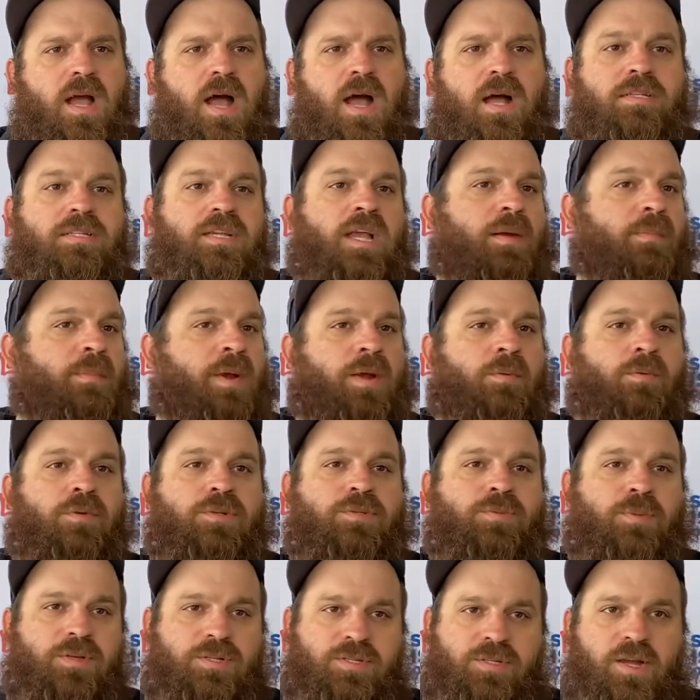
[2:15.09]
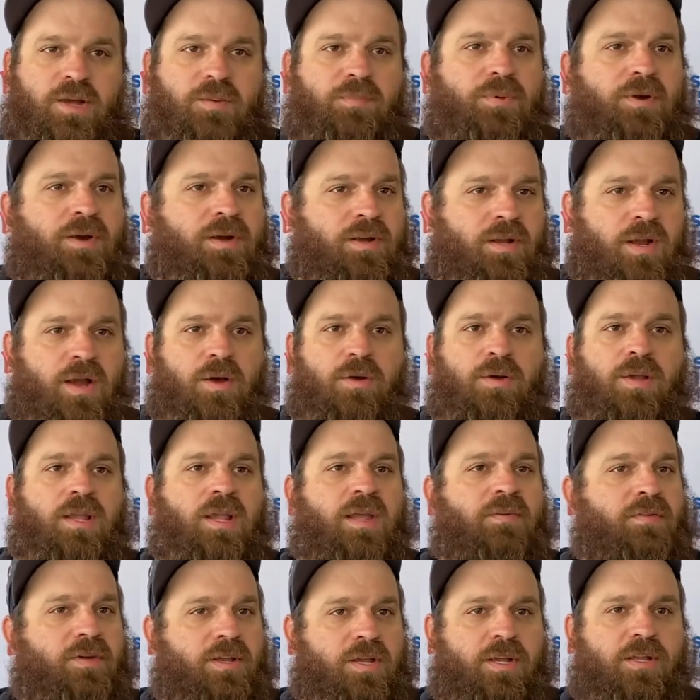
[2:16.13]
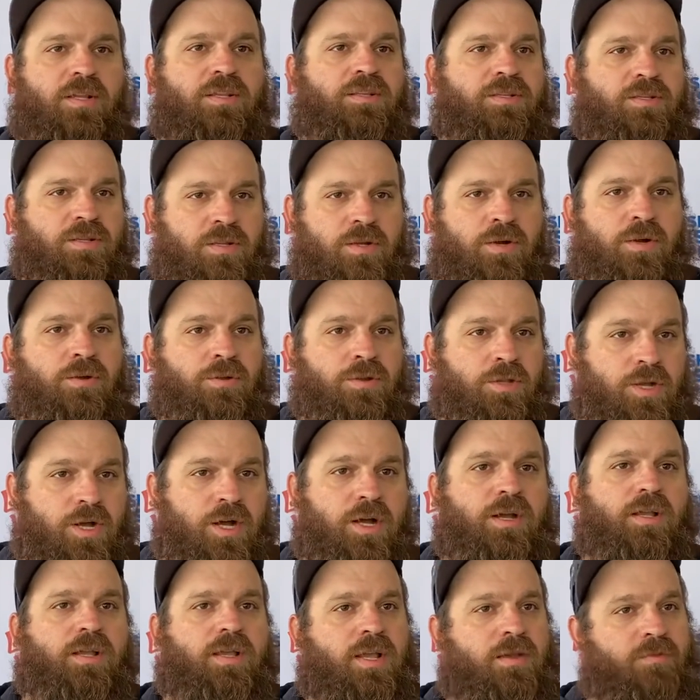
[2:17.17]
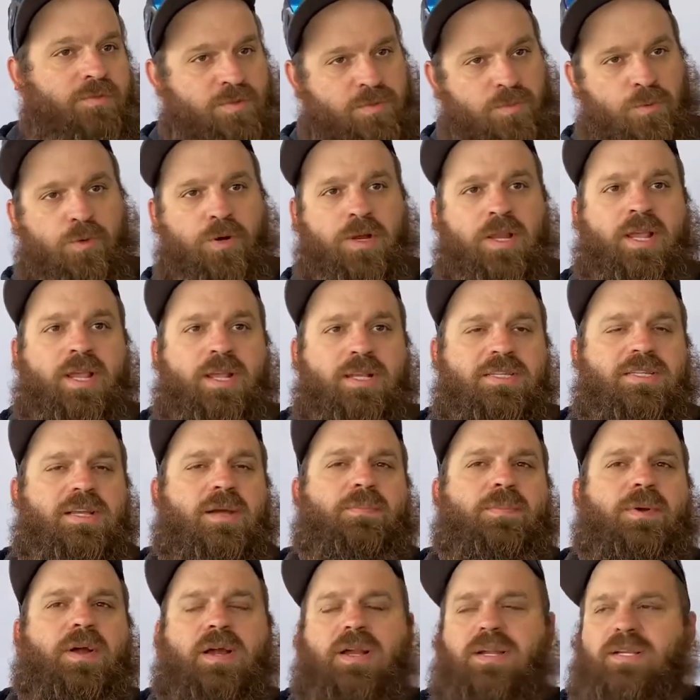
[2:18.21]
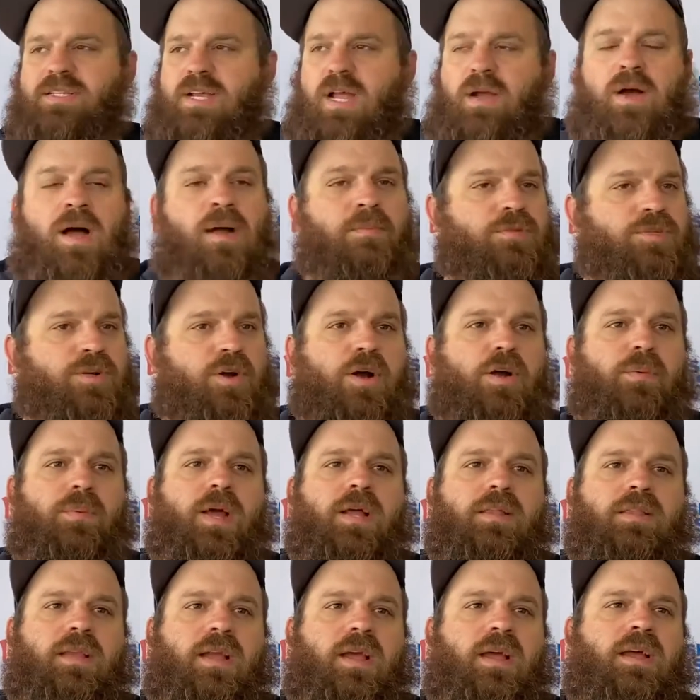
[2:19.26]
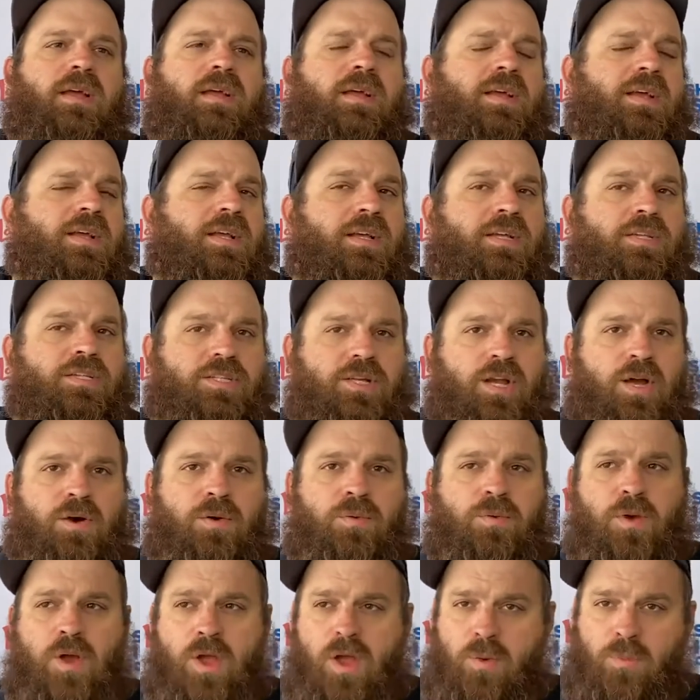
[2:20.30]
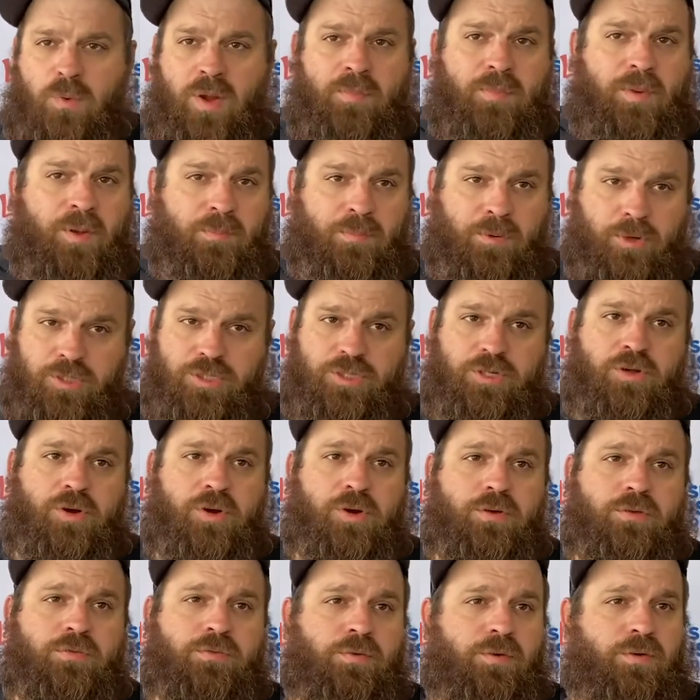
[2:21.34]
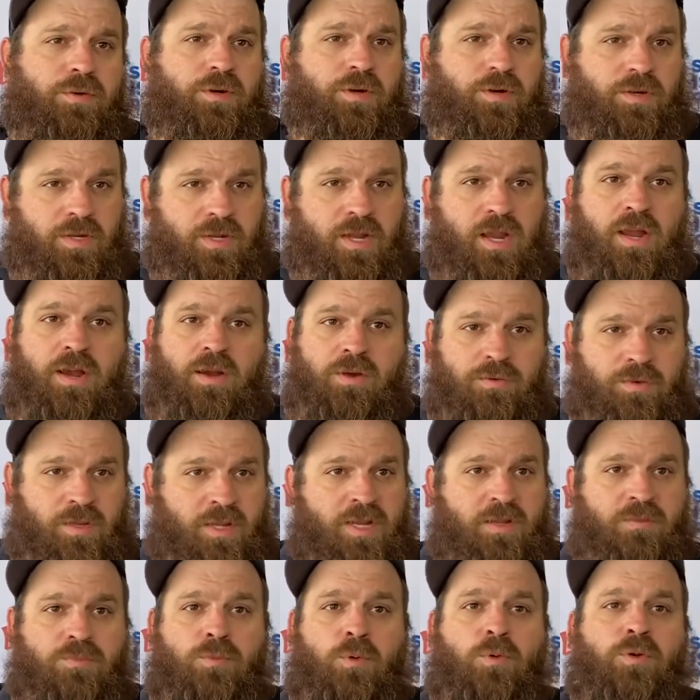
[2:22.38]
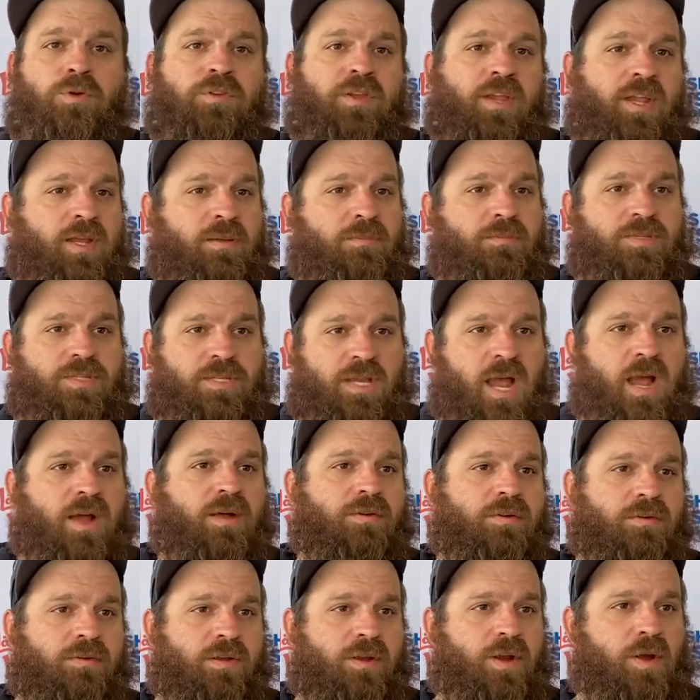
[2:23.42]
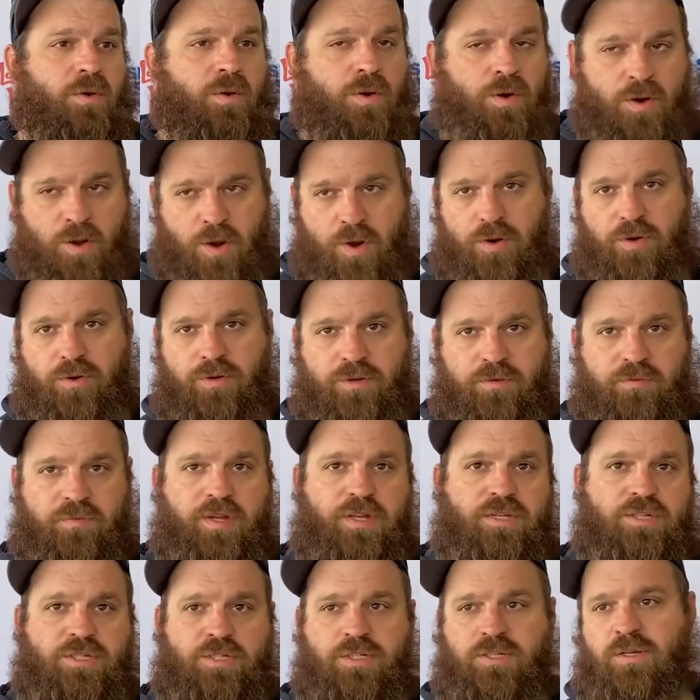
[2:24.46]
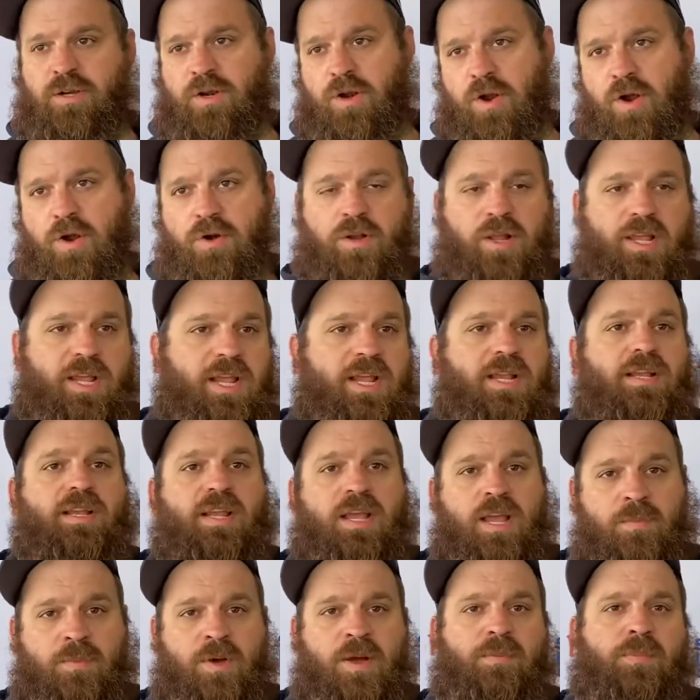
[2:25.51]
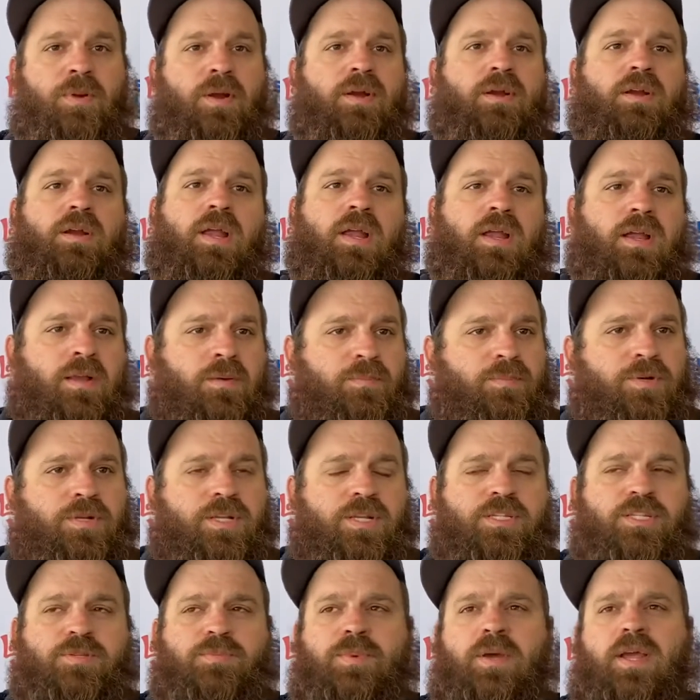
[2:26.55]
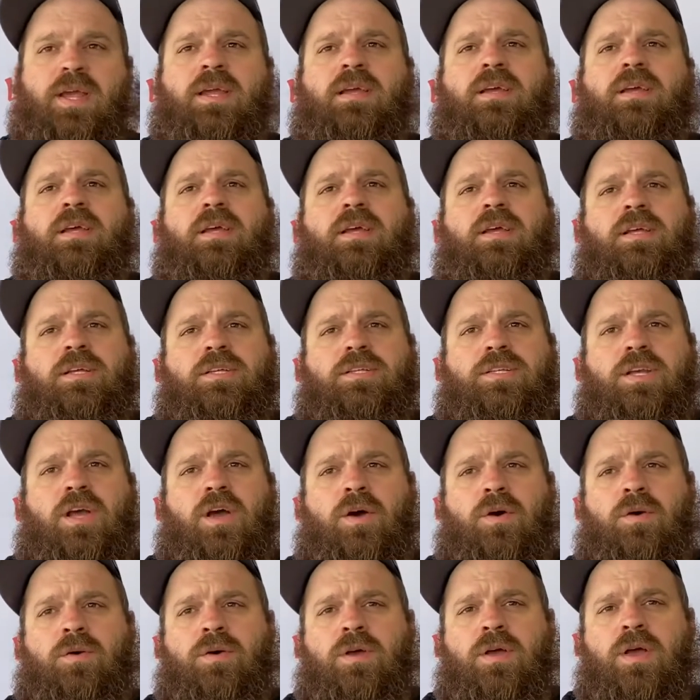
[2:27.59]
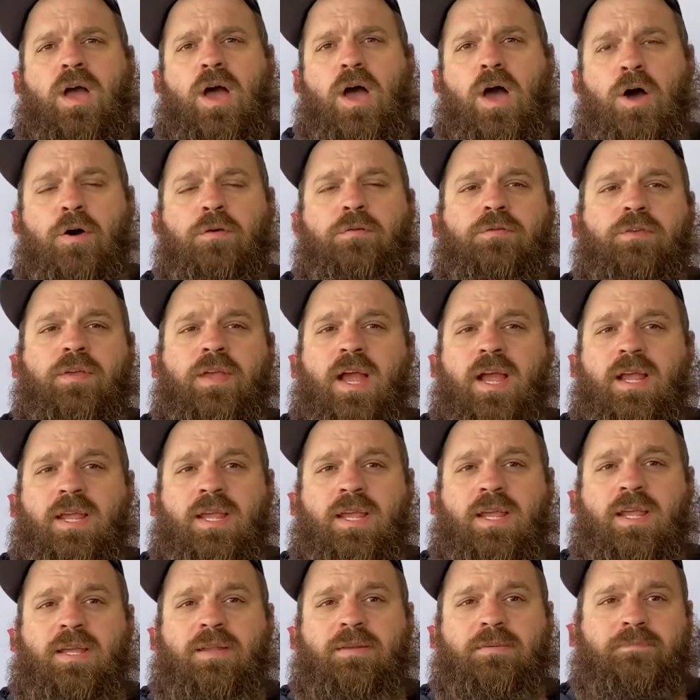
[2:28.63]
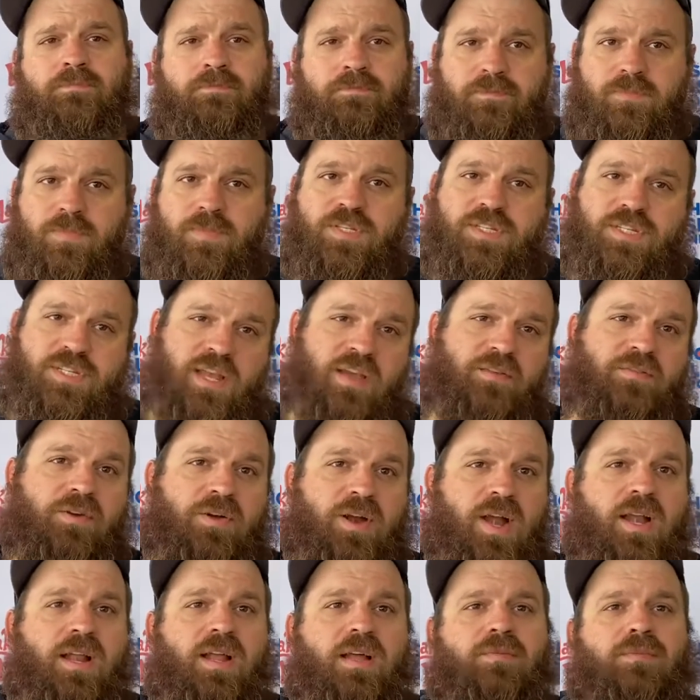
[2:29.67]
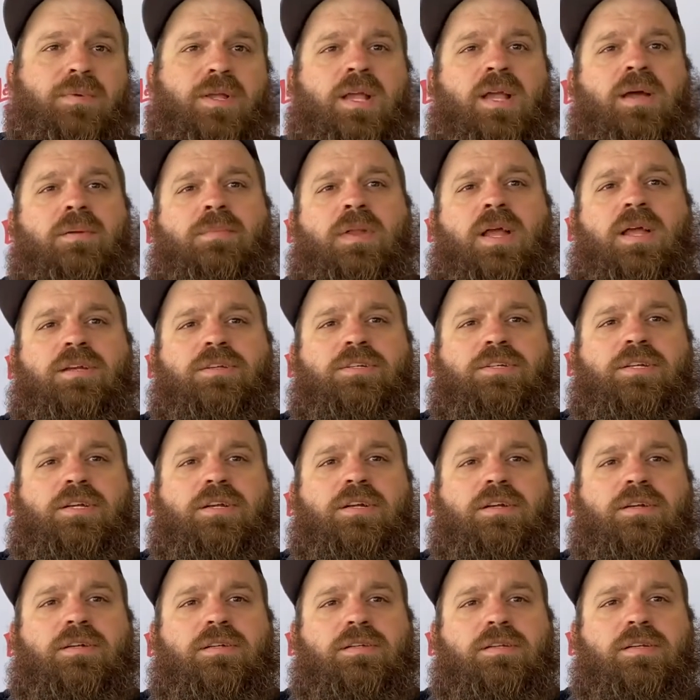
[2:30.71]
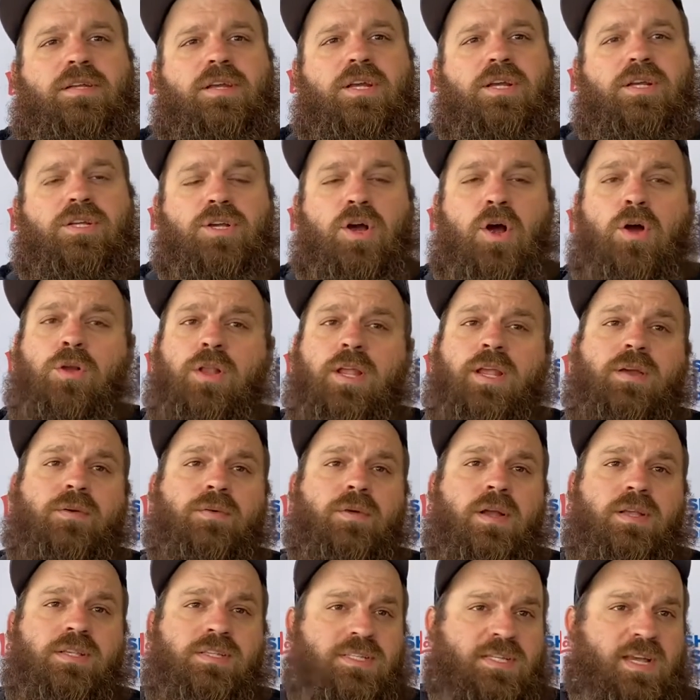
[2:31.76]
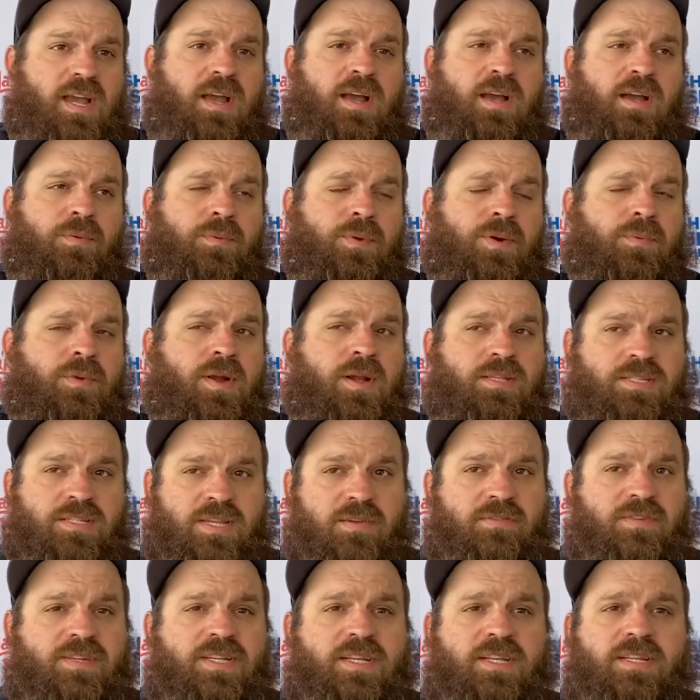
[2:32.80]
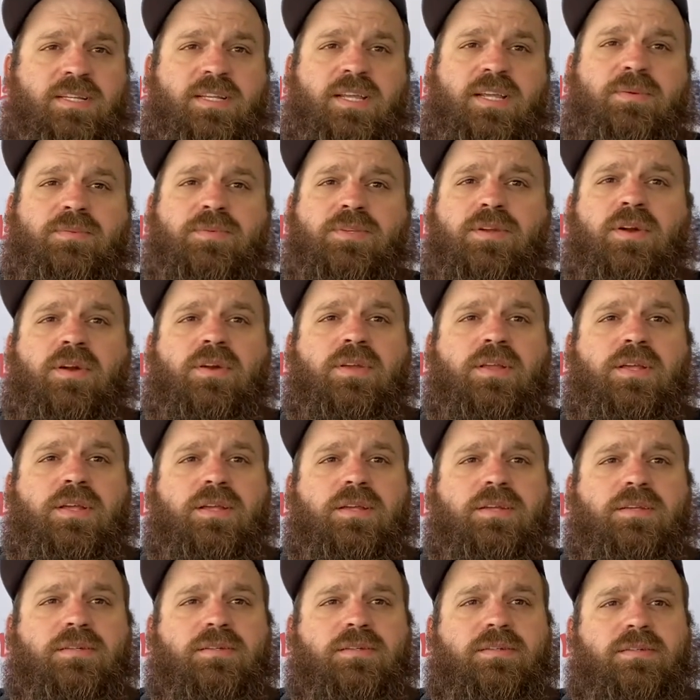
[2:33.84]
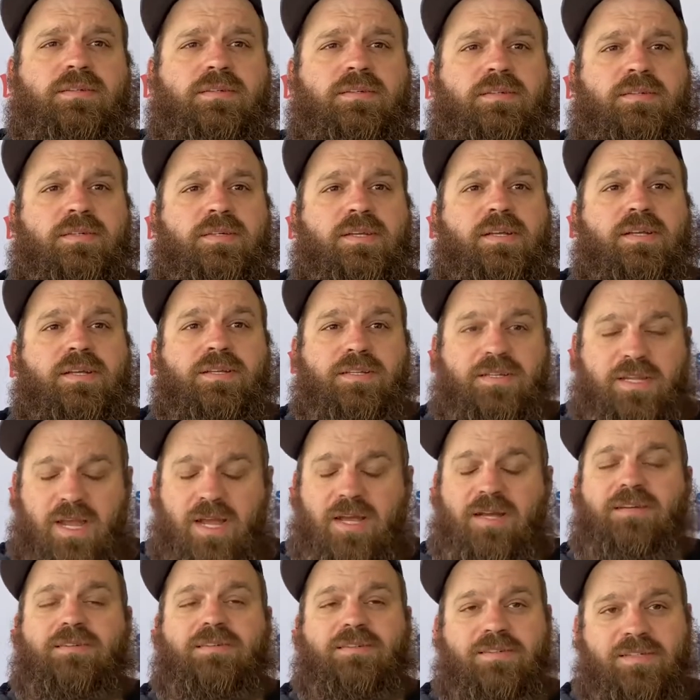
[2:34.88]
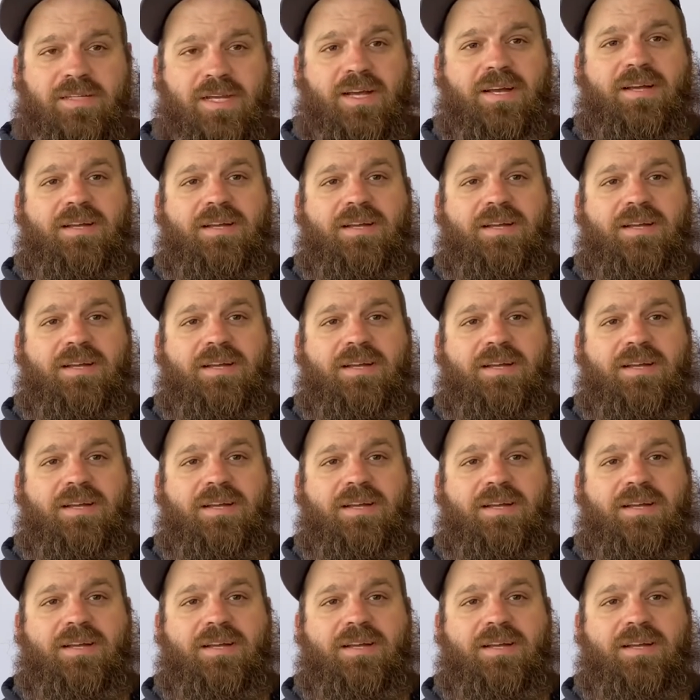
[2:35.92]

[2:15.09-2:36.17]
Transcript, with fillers: I was like, man, we're supposed to go up there, you know, give a good, you know, look, give some more kids up there. He's like, I'm sorry about that. So we've been pushing hard for, you know, get more teams down, you know, in our division and our league to come up here and participate. So hopefully I can get seven or eight of them to come next year. Because our league runs, uh, we run 17 teams in our league. Wow. Yeah. Yeah, yeah